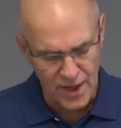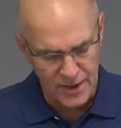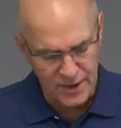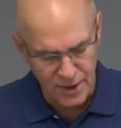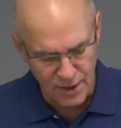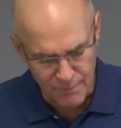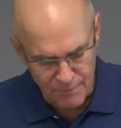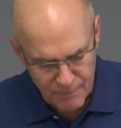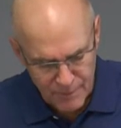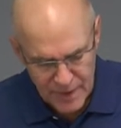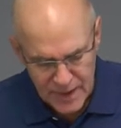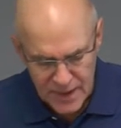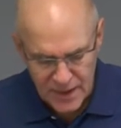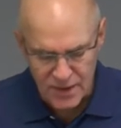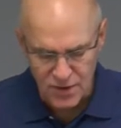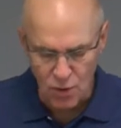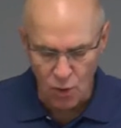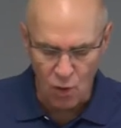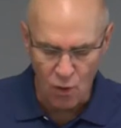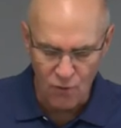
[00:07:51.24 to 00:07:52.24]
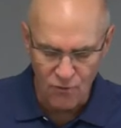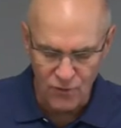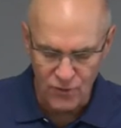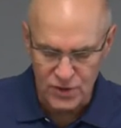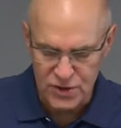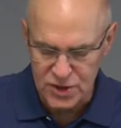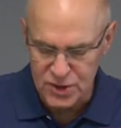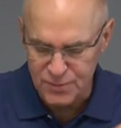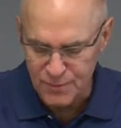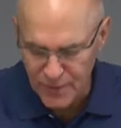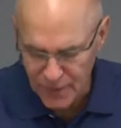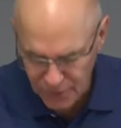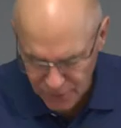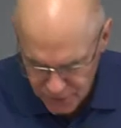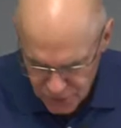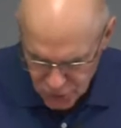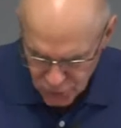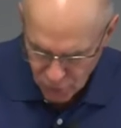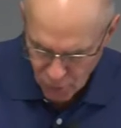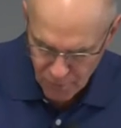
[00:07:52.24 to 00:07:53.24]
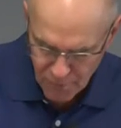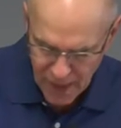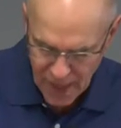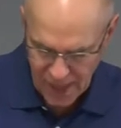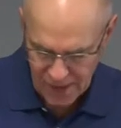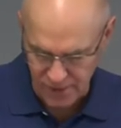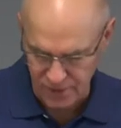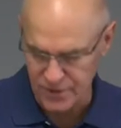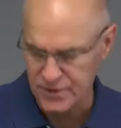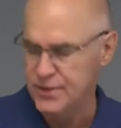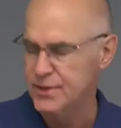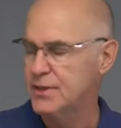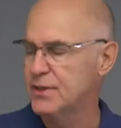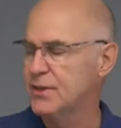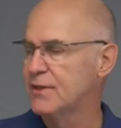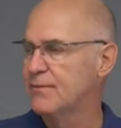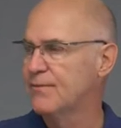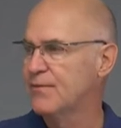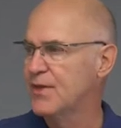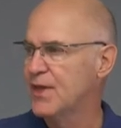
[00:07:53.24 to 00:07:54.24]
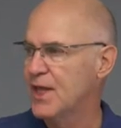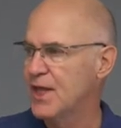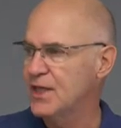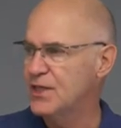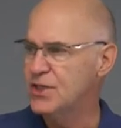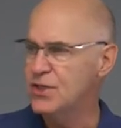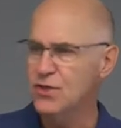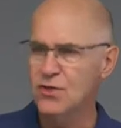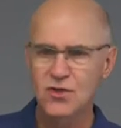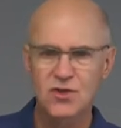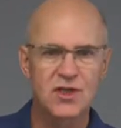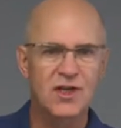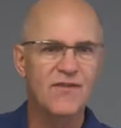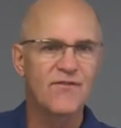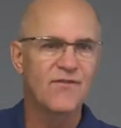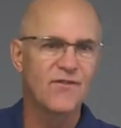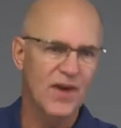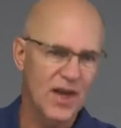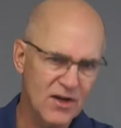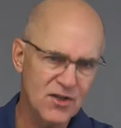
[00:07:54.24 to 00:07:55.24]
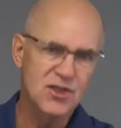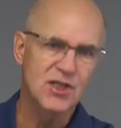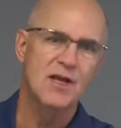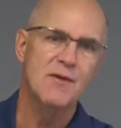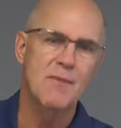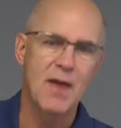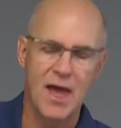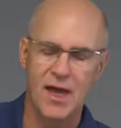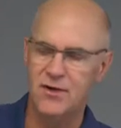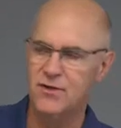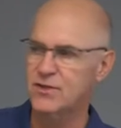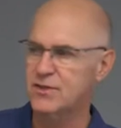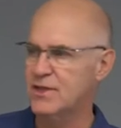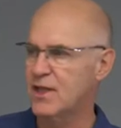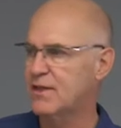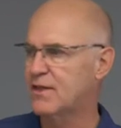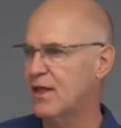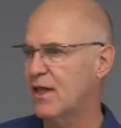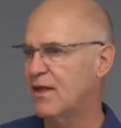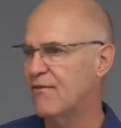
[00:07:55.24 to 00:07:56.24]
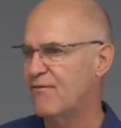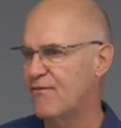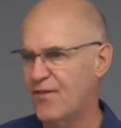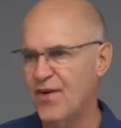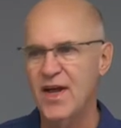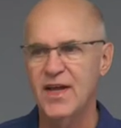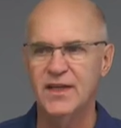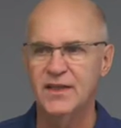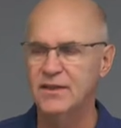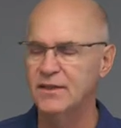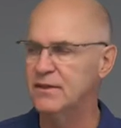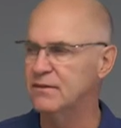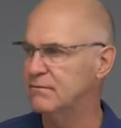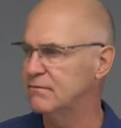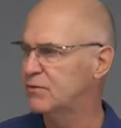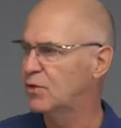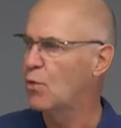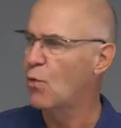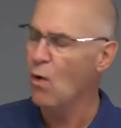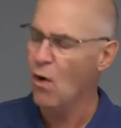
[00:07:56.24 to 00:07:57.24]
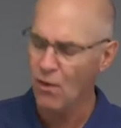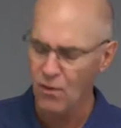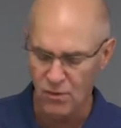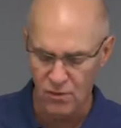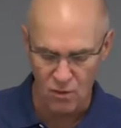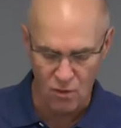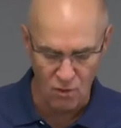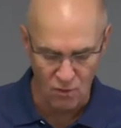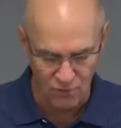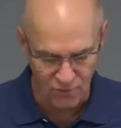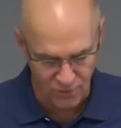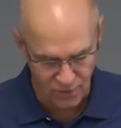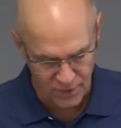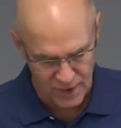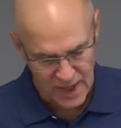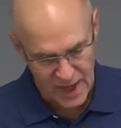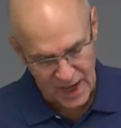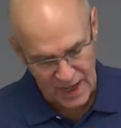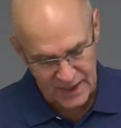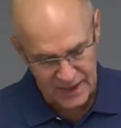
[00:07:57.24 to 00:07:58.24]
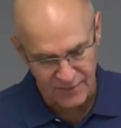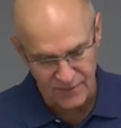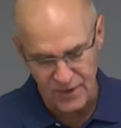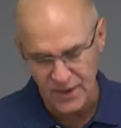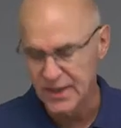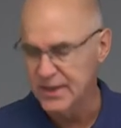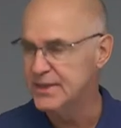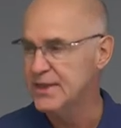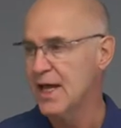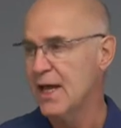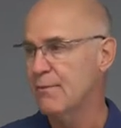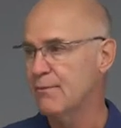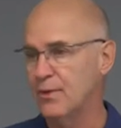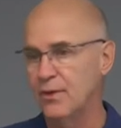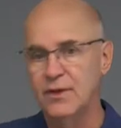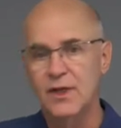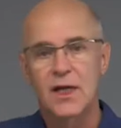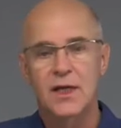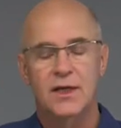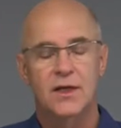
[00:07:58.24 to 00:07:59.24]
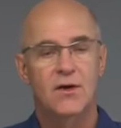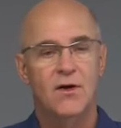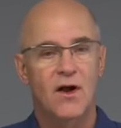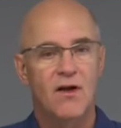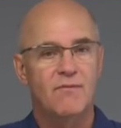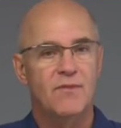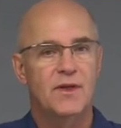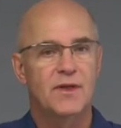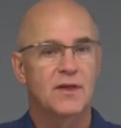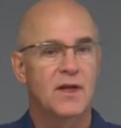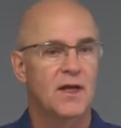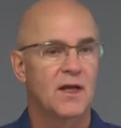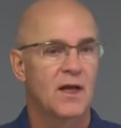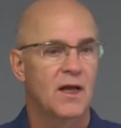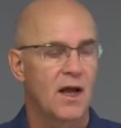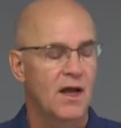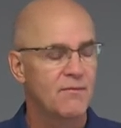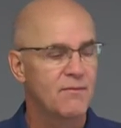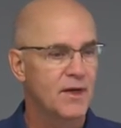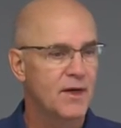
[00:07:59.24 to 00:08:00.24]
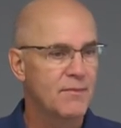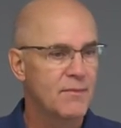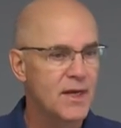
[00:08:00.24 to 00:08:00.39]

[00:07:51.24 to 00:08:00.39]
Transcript: and compete over spiritual matters. It's usually fleshly matters that they fight and quarrel over. I'll give you an example. You know, I've been, I've been a